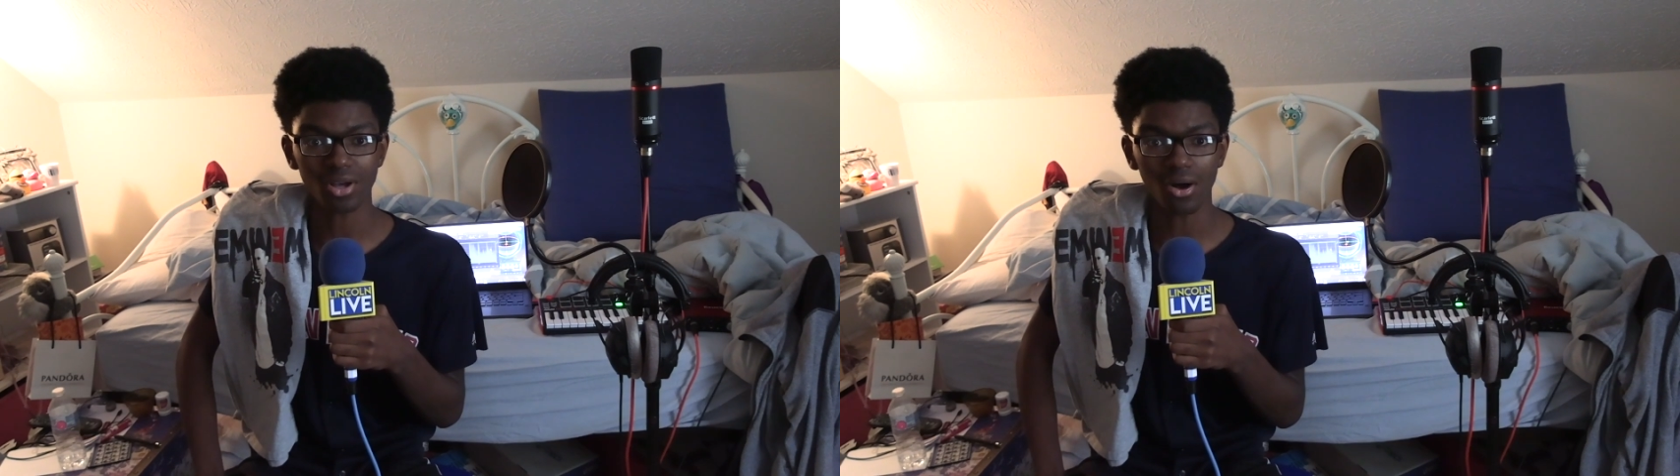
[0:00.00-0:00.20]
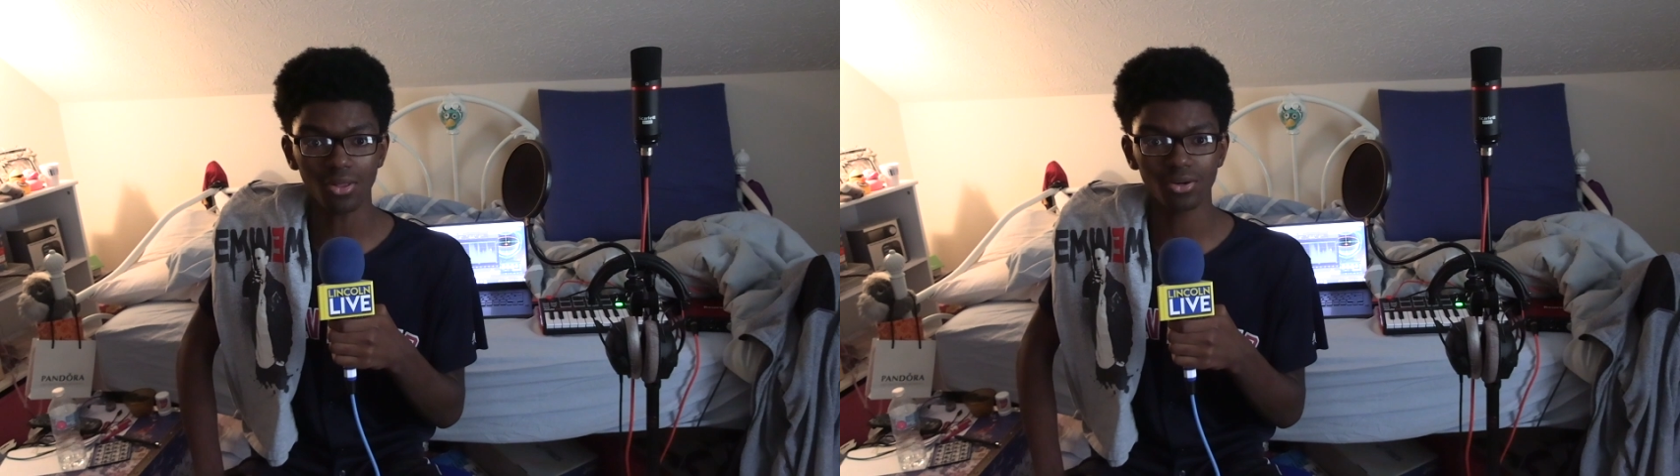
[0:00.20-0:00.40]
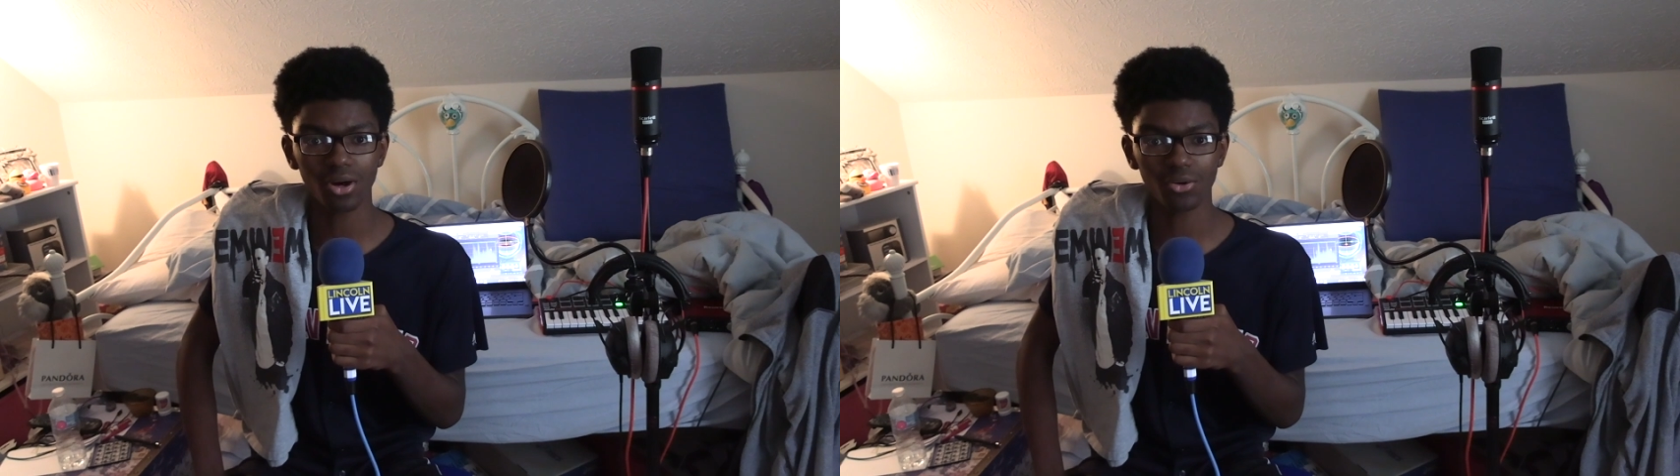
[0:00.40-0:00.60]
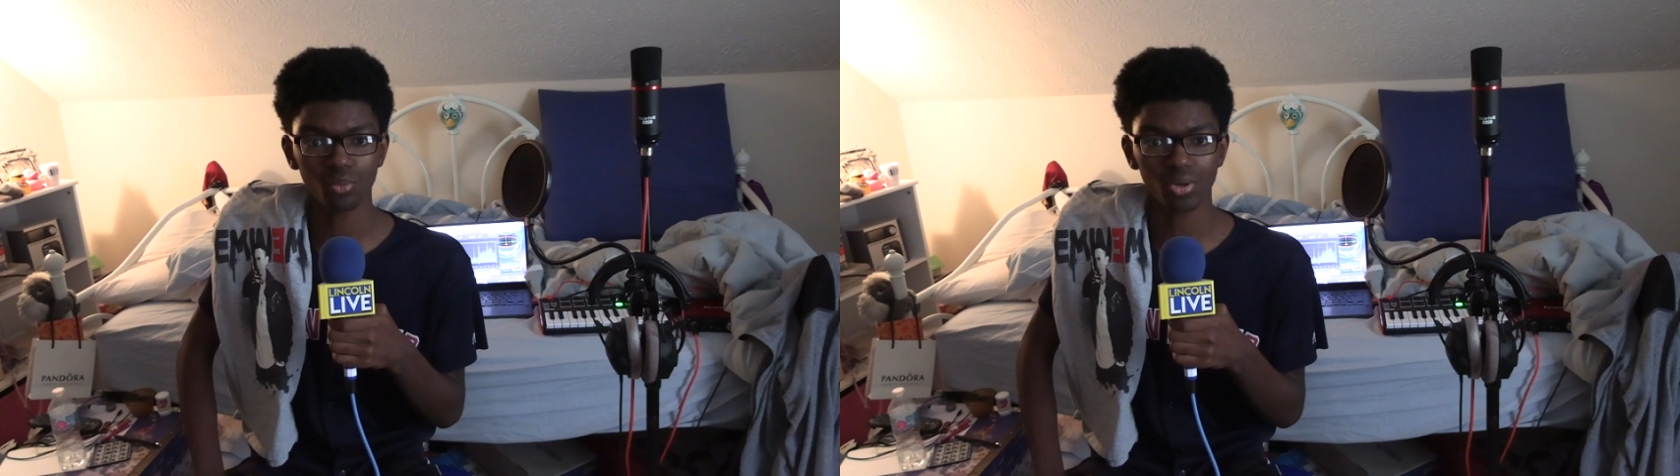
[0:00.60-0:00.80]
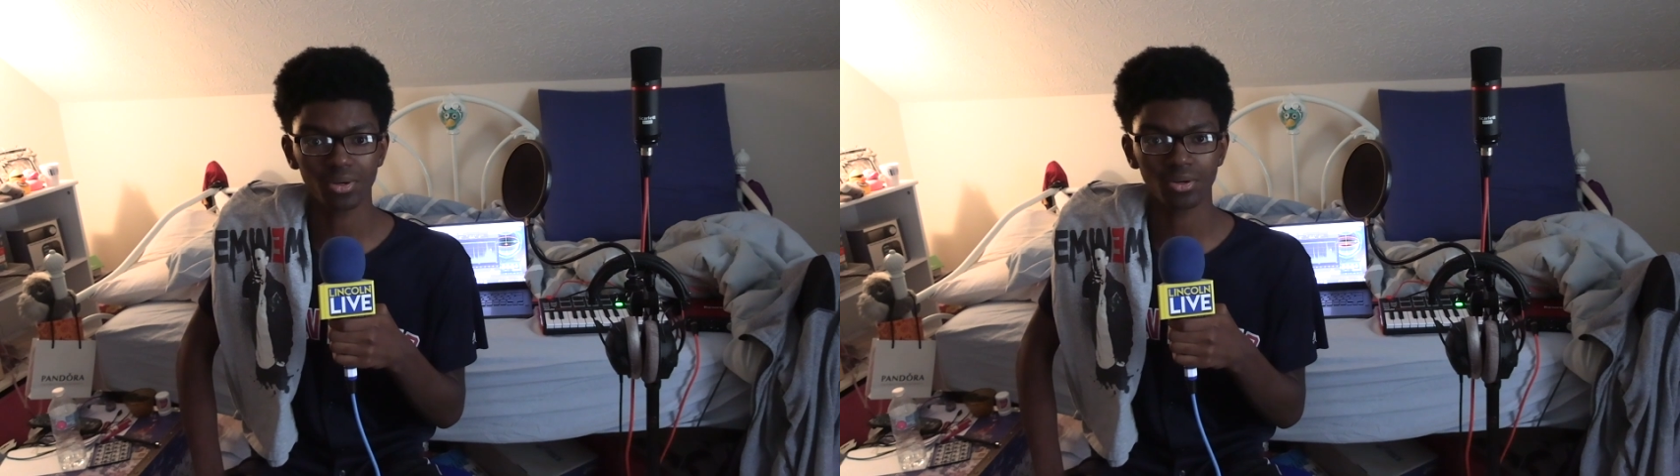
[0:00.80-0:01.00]
all her hard
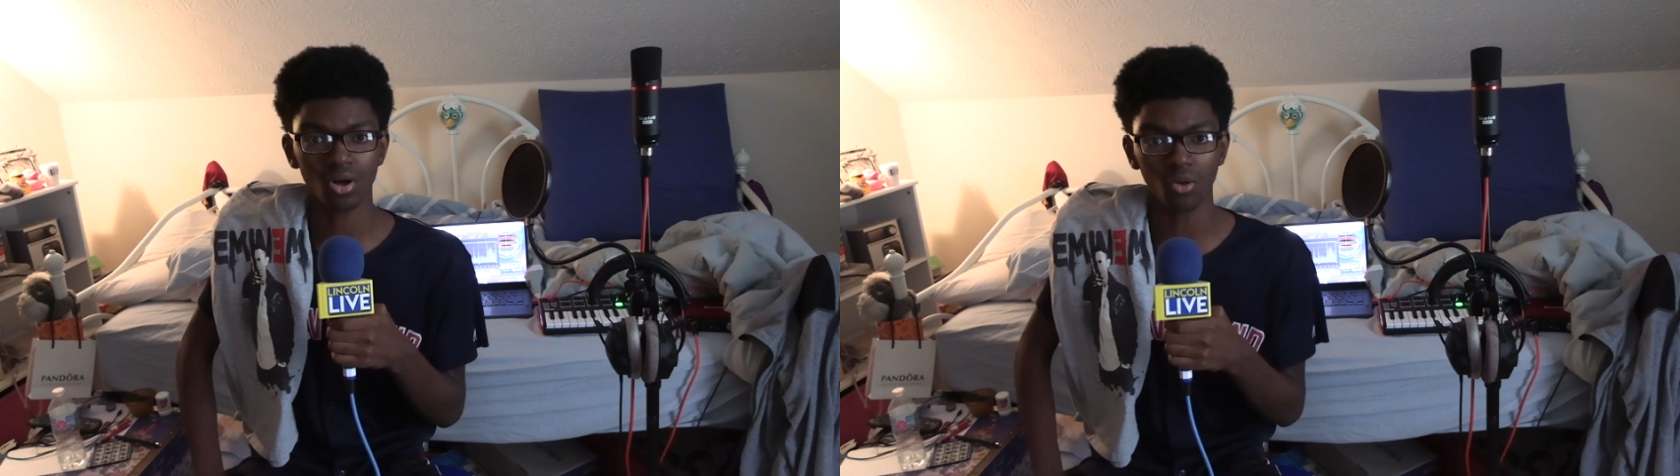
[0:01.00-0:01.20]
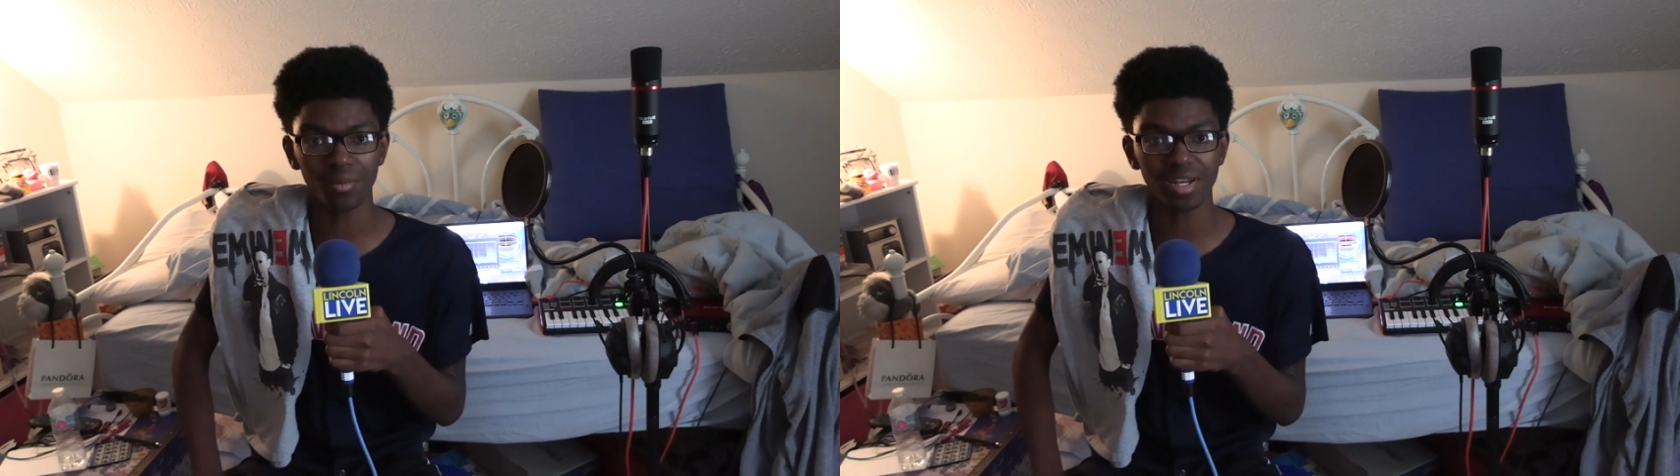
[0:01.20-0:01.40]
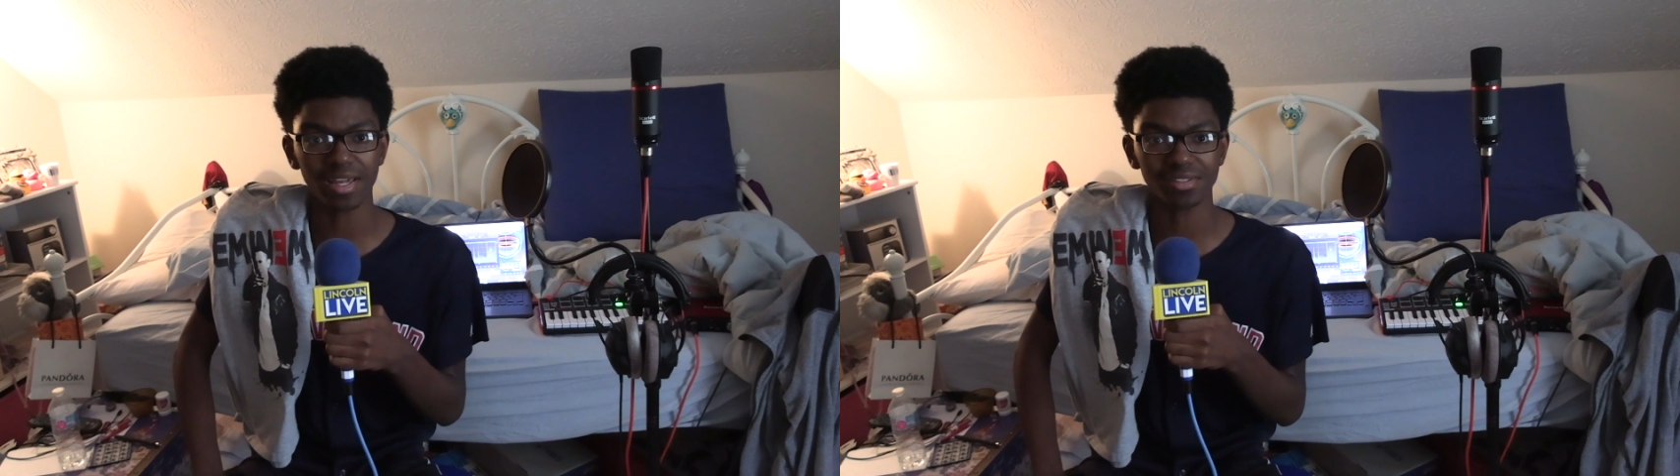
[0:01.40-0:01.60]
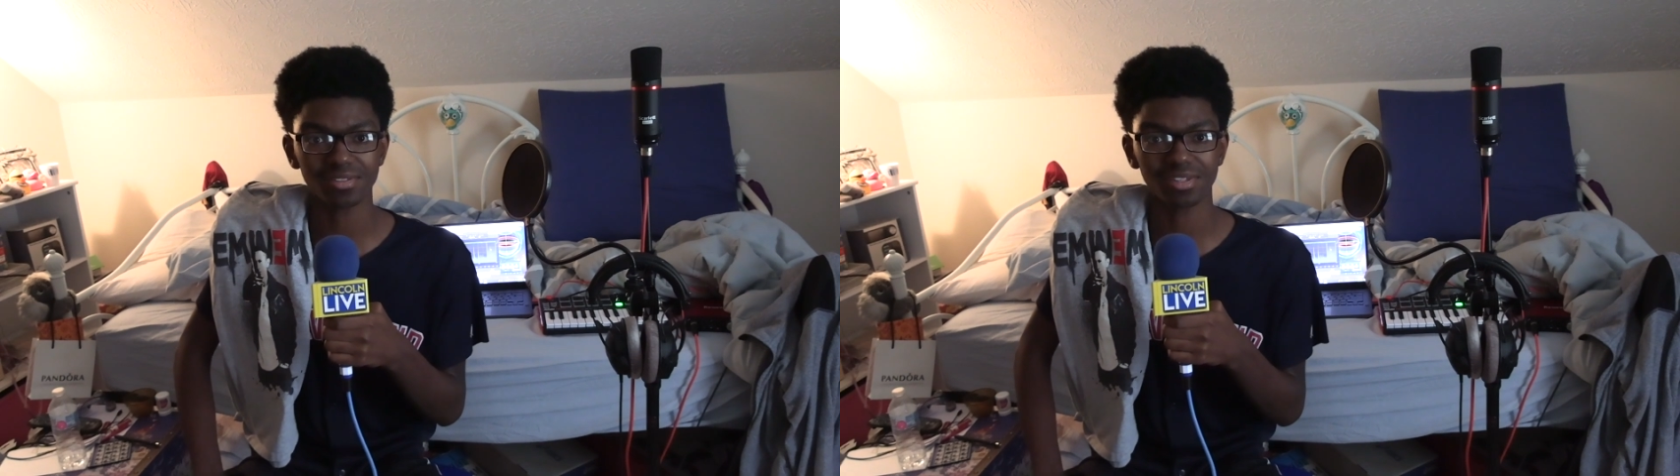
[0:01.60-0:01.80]
work culminates